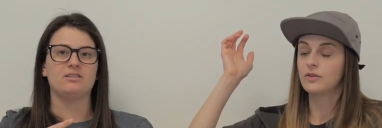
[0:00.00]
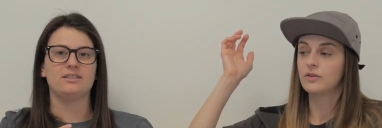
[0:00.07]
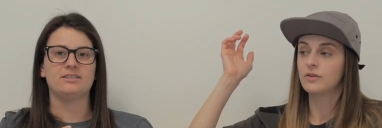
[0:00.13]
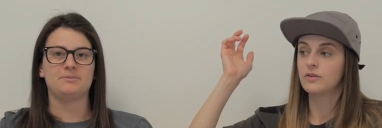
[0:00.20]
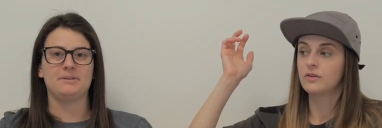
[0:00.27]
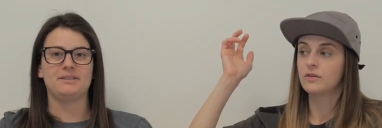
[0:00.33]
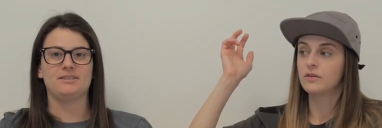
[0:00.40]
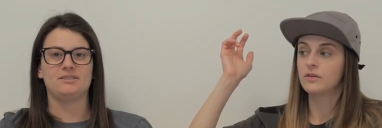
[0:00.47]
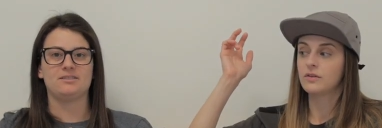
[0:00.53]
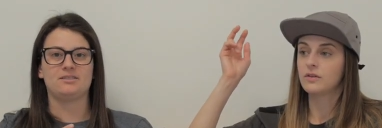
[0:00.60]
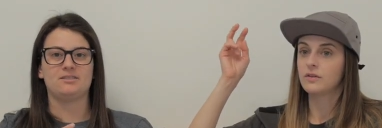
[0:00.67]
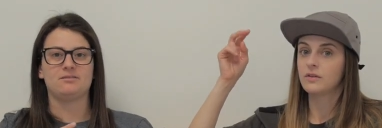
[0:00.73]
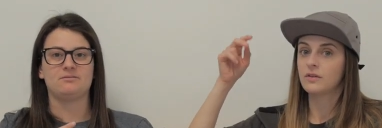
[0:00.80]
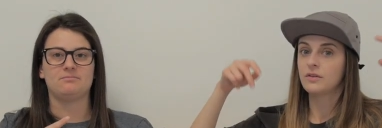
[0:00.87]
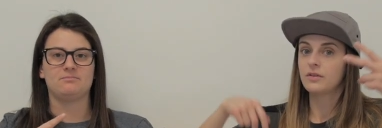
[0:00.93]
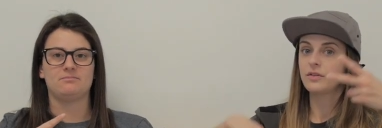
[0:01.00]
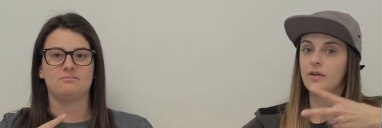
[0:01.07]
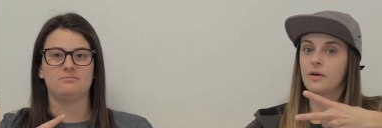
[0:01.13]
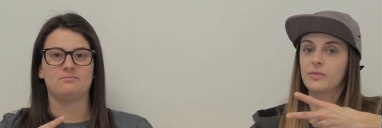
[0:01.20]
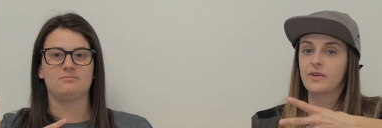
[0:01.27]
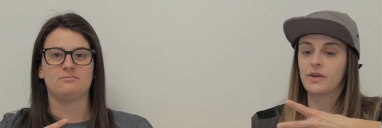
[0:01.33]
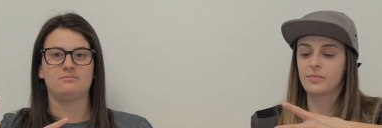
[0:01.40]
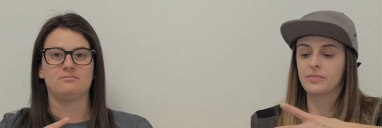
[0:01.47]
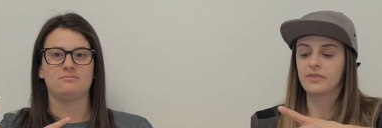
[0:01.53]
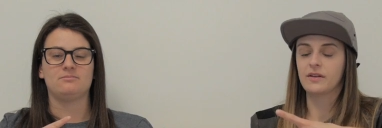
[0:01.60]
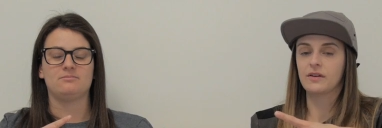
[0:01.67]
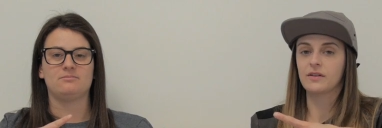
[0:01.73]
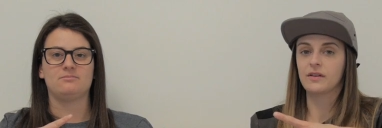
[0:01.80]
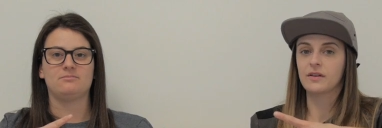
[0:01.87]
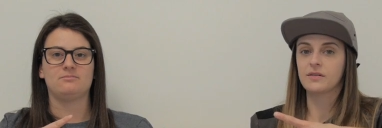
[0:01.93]
Speaker 1: lesbians. Thumbs up,
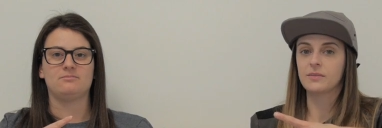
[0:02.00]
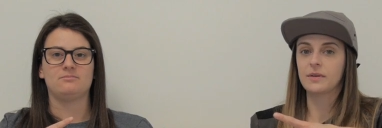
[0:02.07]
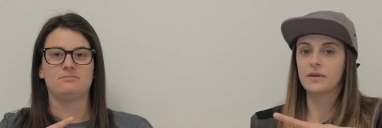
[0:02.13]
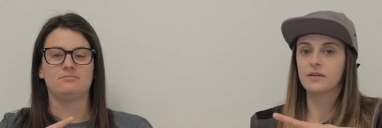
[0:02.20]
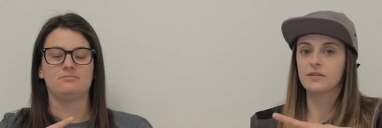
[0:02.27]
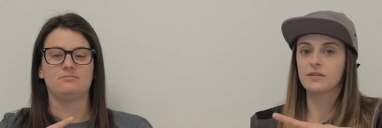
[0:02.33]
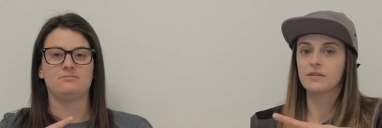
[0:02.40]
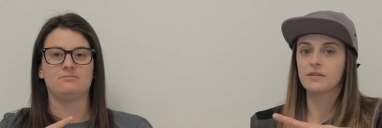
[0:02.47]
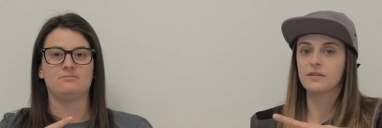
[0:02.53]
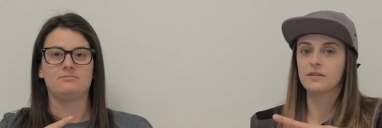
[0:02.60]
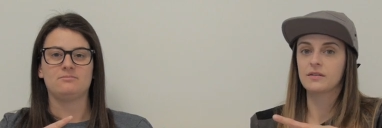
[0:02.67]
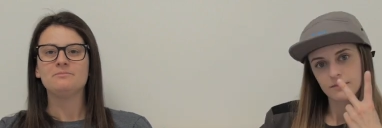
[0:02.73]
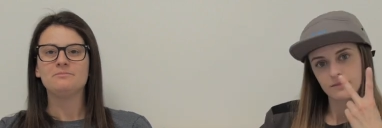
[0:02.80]
single lesbians.